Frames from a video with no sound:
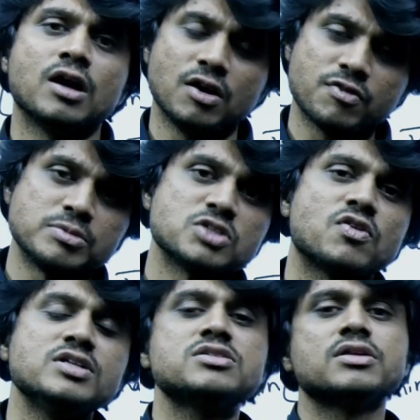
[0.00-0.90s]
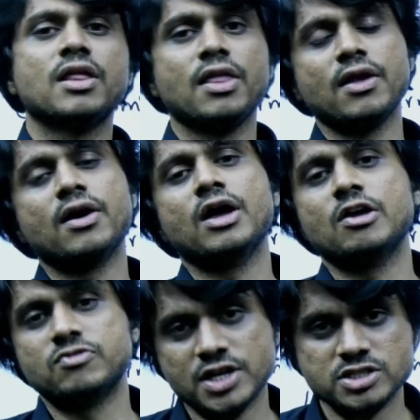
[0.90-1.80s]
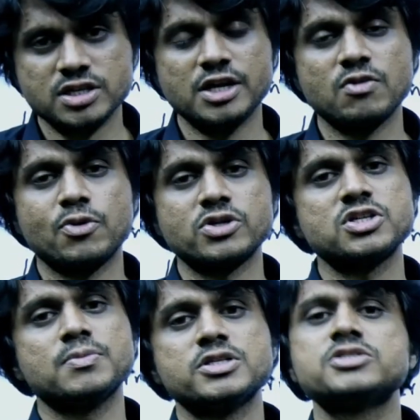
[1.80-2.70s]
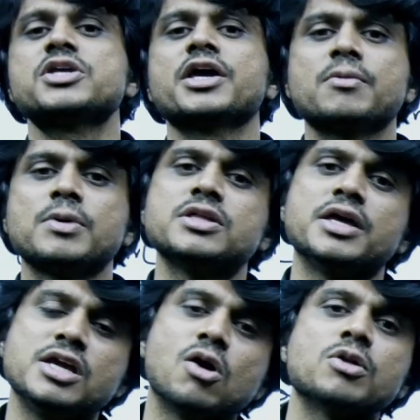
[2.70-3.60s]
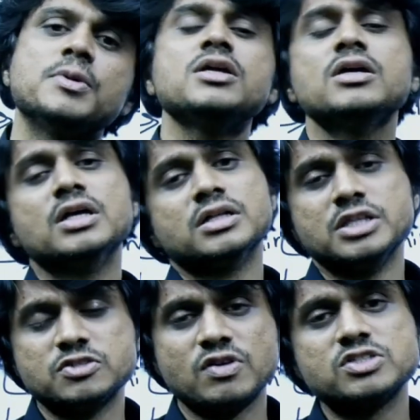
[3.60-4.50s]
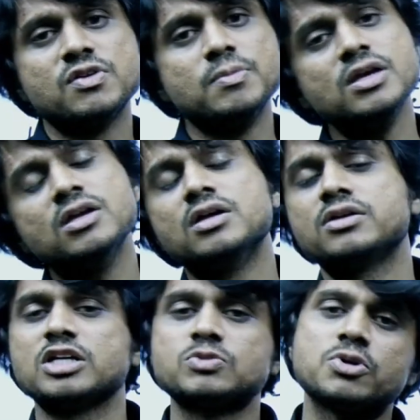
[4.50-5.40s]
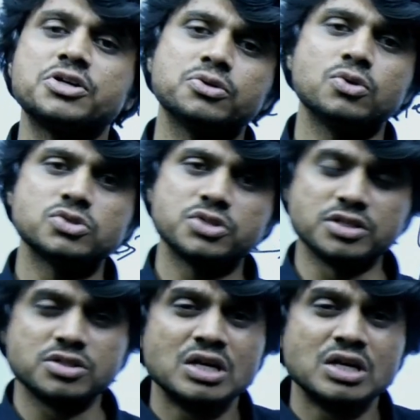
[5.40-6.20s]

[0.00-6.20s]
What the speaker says: From this fund, so if there is kind of protection measures taken up by any government, these funds will be transported to those things.